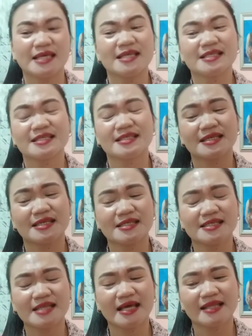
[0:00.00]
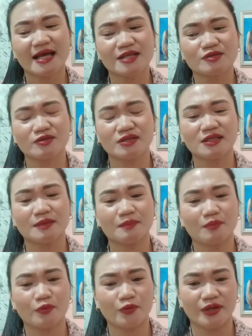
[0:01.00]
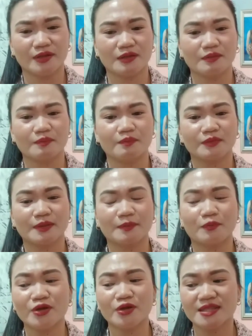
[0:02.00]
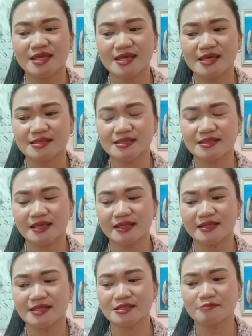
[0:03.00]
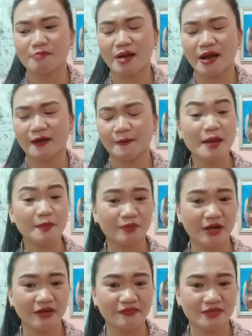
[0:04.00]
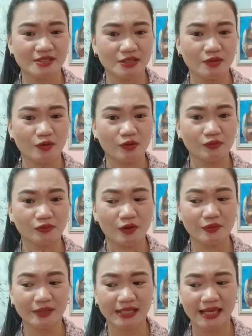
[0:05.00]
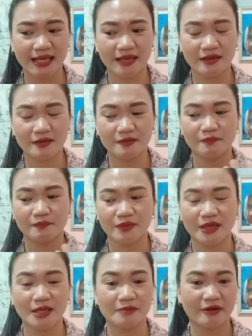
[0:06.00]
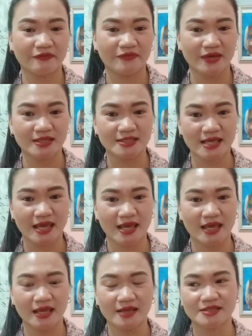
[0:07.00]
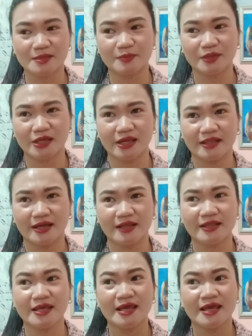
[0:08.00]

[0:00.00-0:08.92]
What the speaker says: It's not actually the point. The point is that is my privacy, only me and my fiance and something like that.